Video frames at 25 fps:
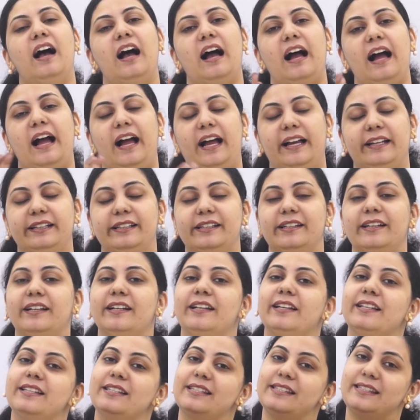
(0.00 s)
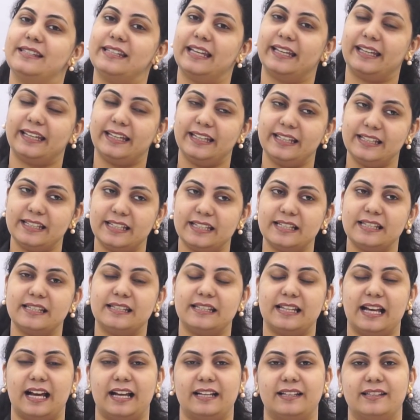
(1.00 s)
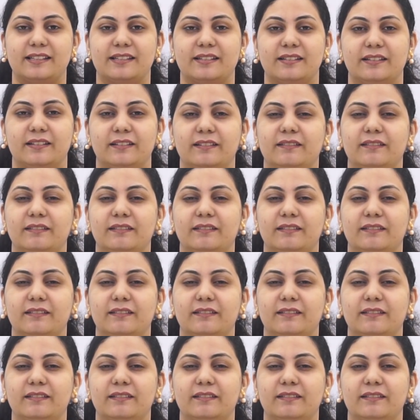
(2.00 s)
and second is that